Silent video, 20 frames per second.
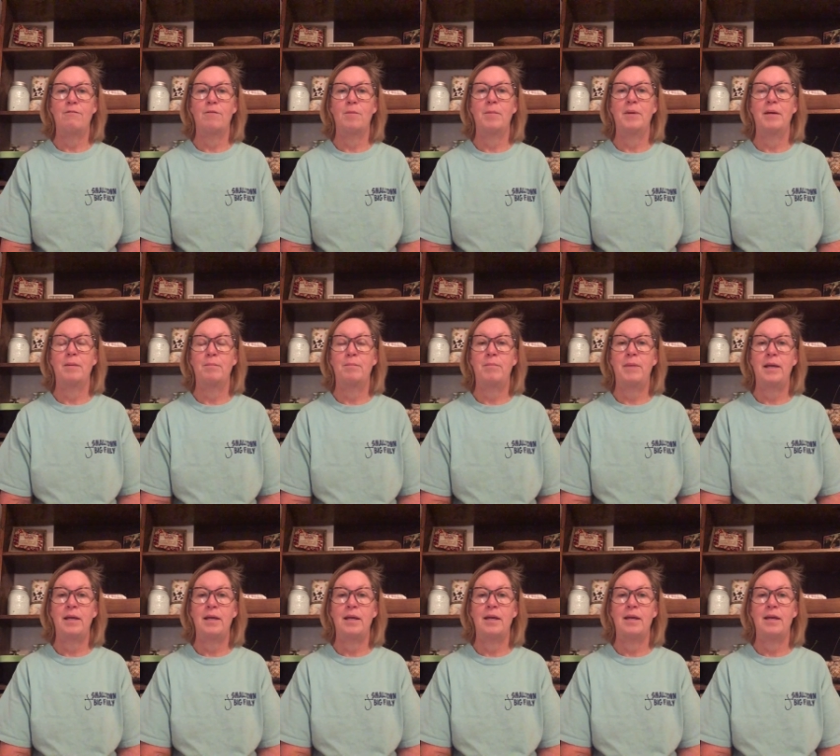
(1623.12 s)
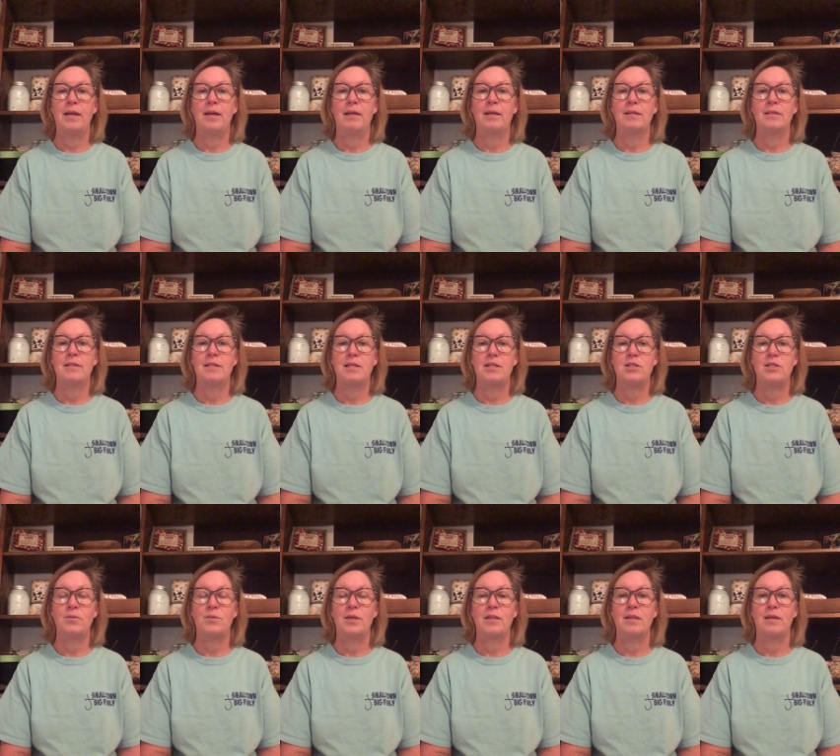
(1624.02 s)
from Becky Getting
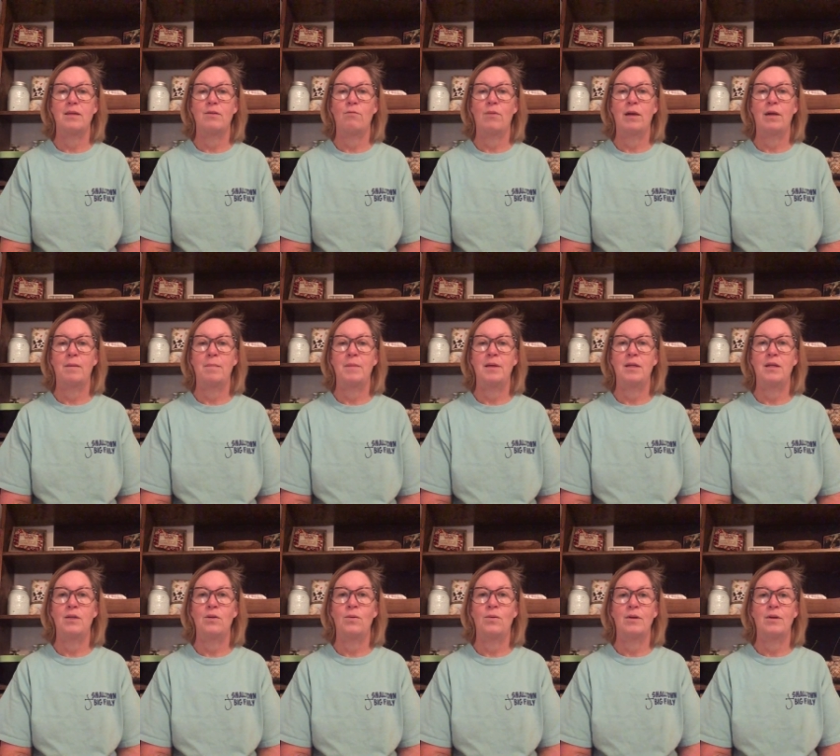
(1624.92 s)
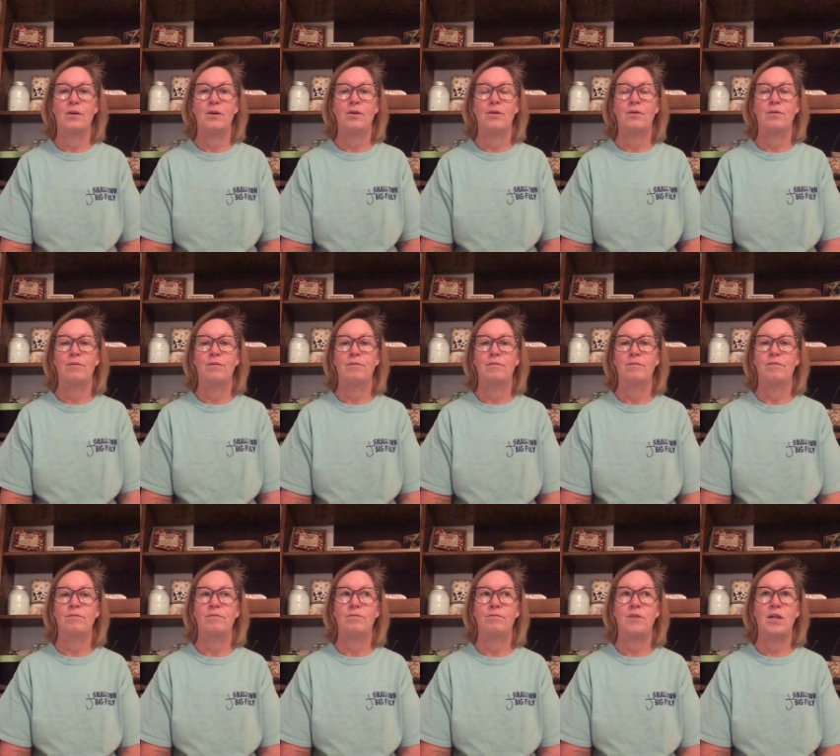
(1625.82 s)
Stitchy With It recommended on her
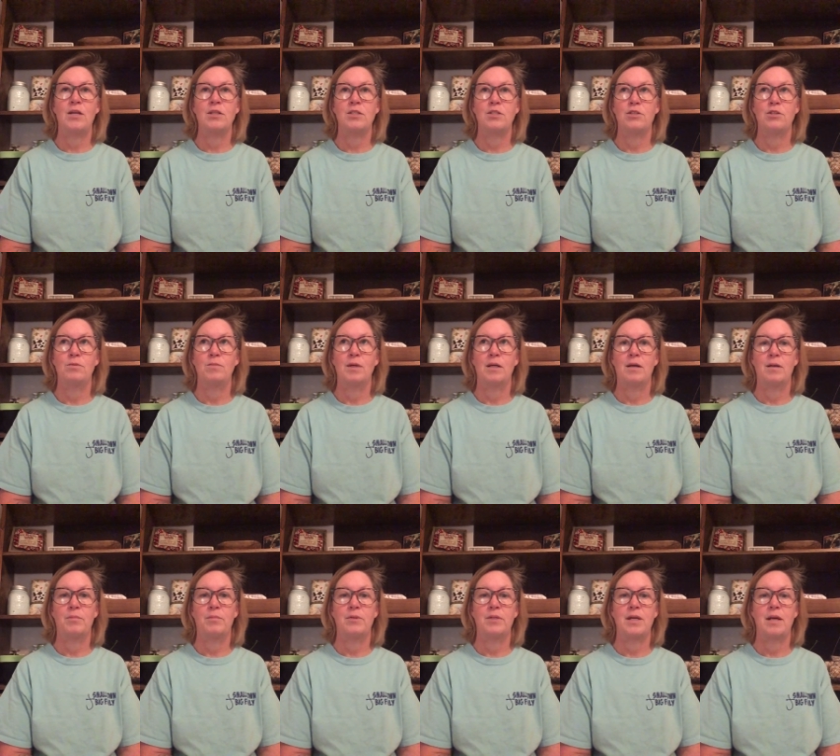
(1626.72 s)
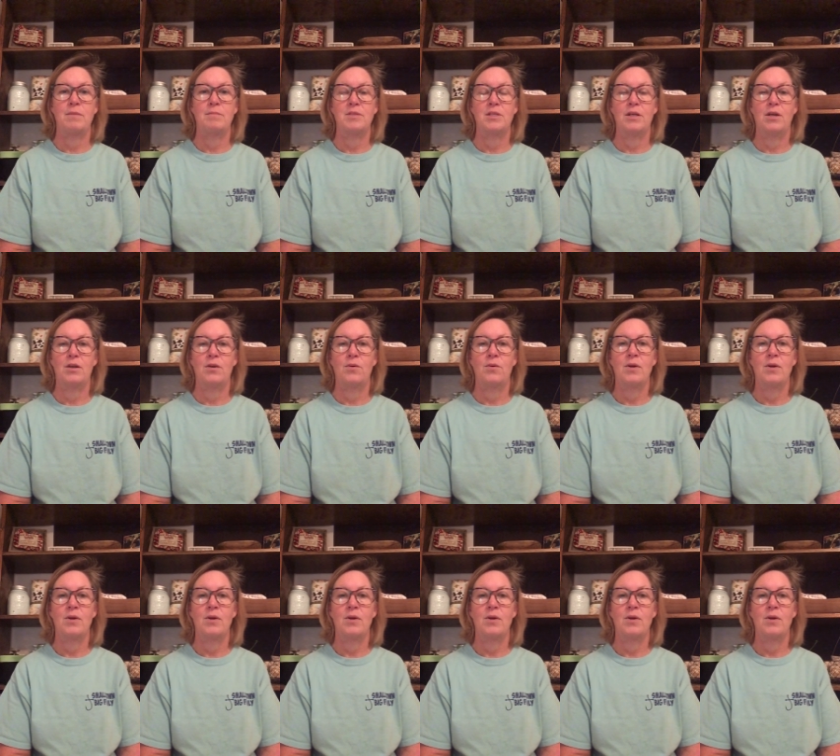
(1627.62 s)
Flosstube a couple times ago.